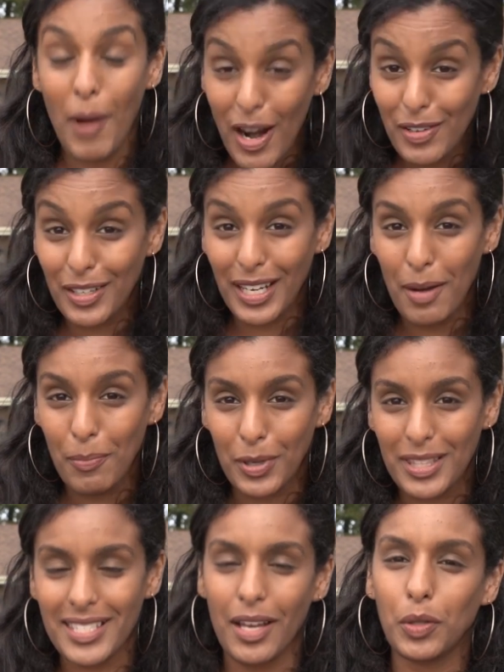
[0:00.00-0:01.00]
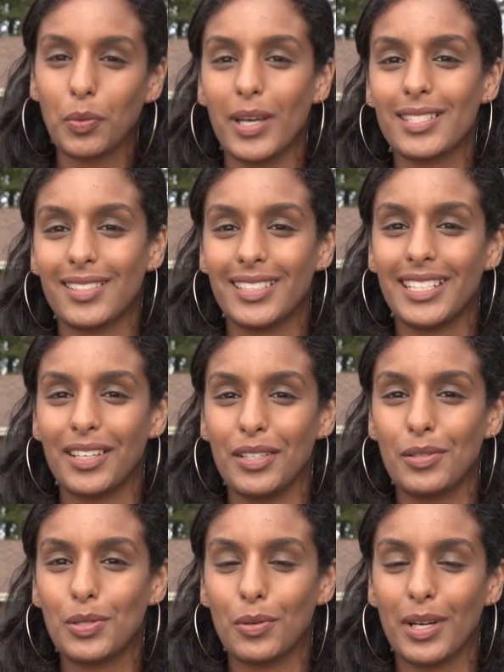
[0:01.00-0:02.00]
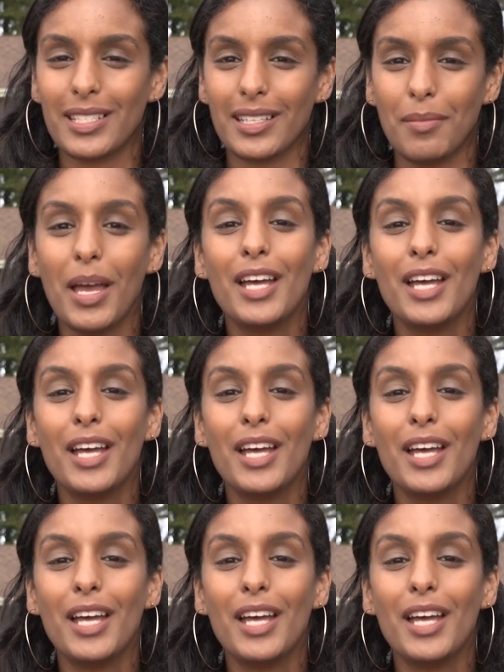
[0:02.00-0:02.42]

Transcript: partnered up with Southwest Ontario Tourism,